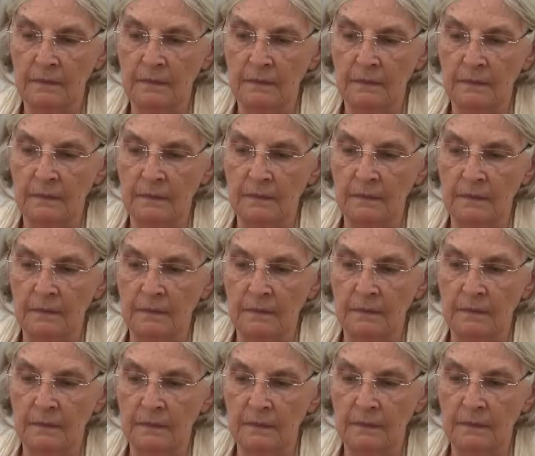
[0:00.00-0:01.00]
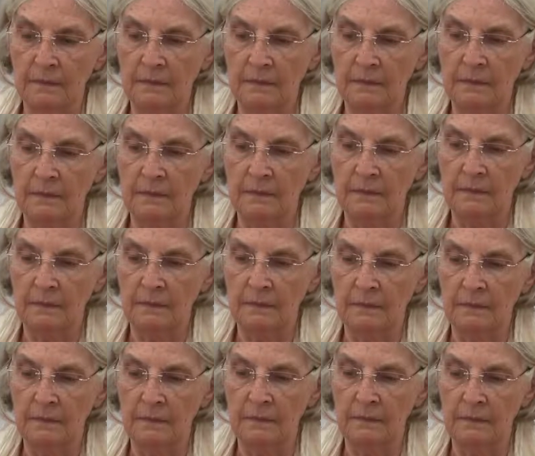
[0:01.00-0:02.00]

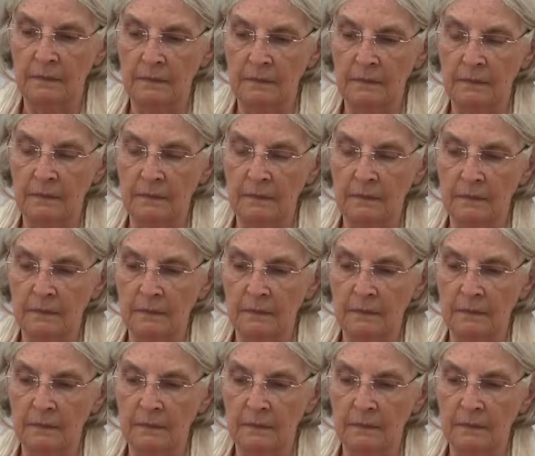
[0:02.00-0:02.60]
Nothing is said.